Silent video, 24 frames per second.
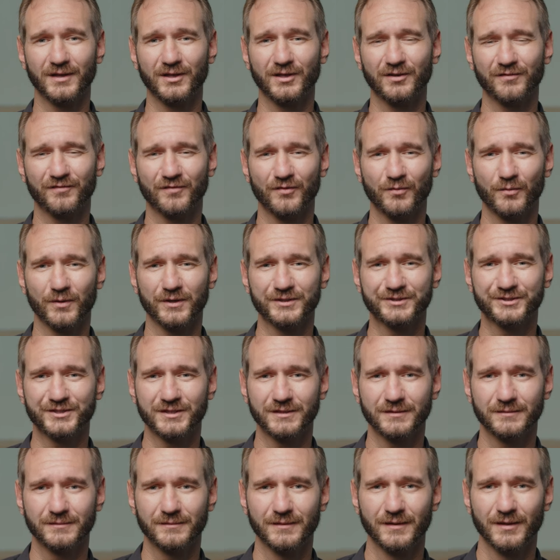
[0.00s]
thank you for
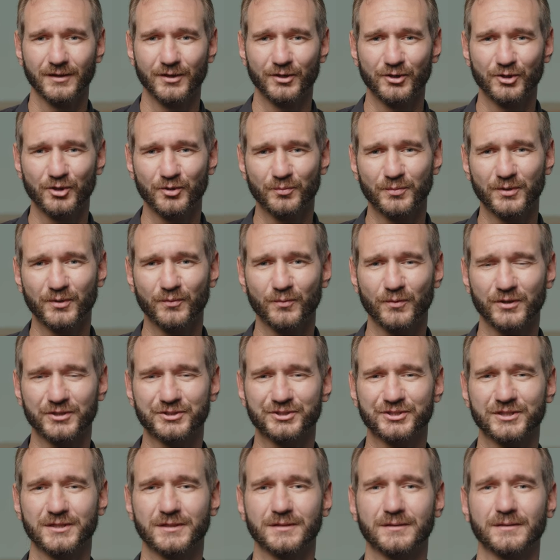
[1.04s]
watching. You've been
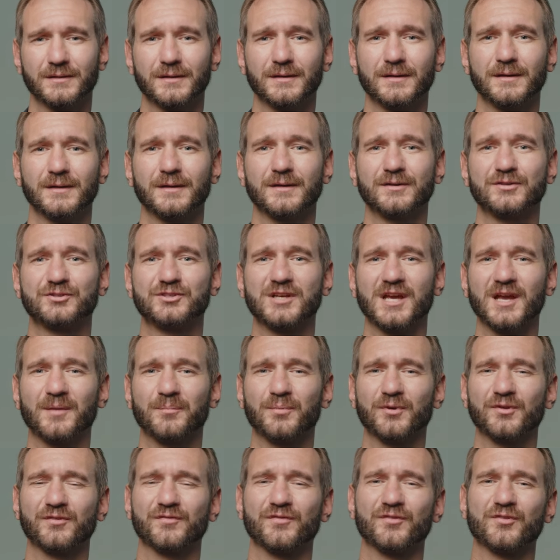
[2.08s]
watching
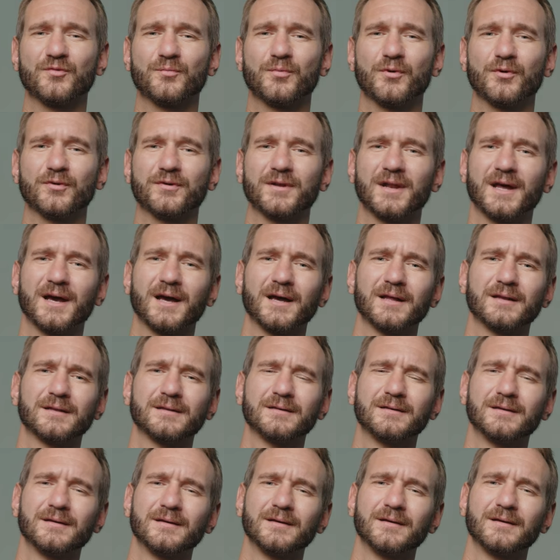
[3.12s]
Champions for the
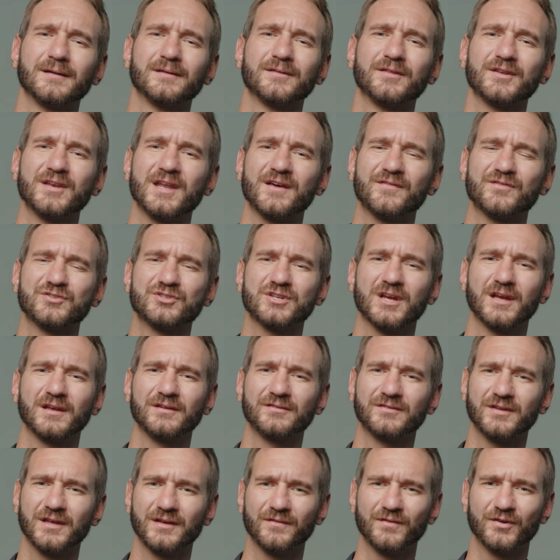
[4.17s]
Brokenhearted, the Never
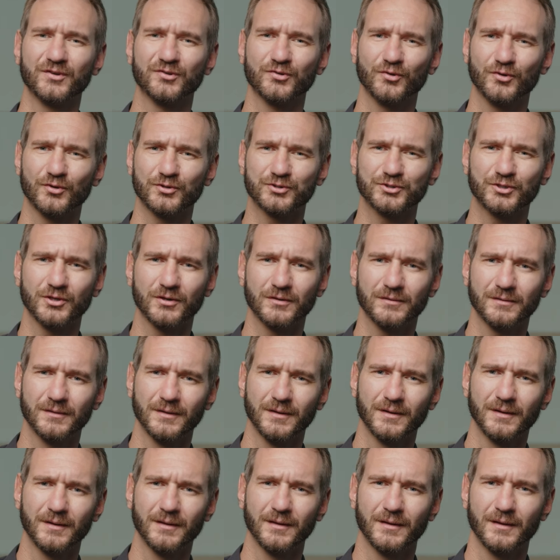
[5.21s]
Change TV talk show.
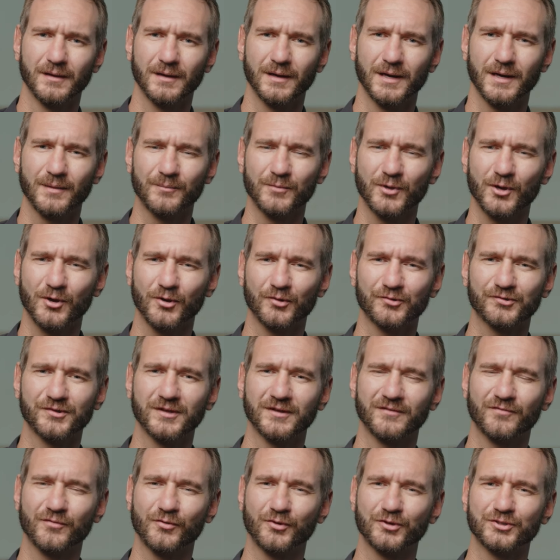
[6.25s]
I'm your host,
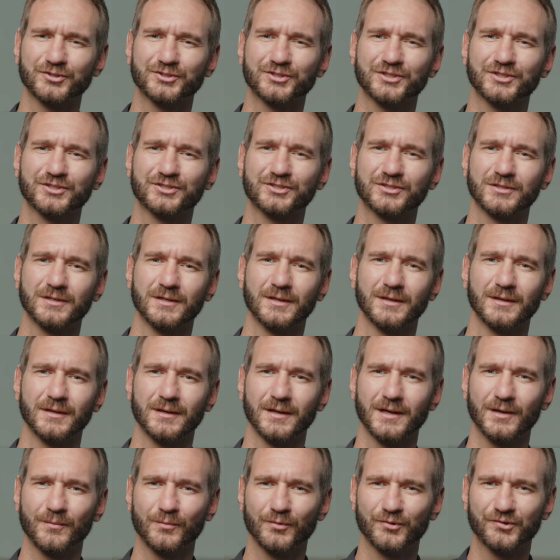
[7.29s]
Nick Vujicic,
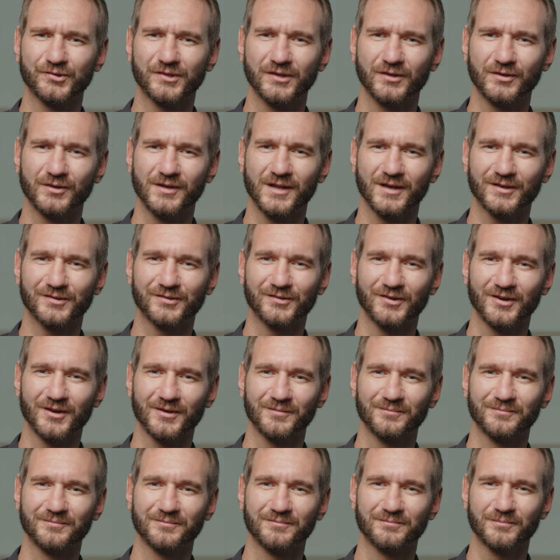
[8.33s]
and we'll see you next
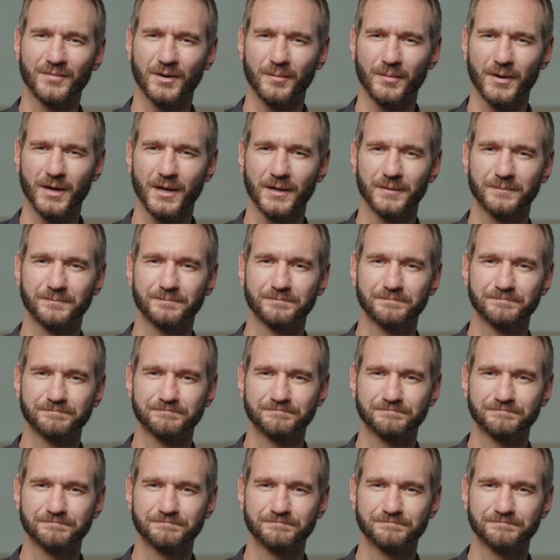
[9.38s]
time. Bye-bye.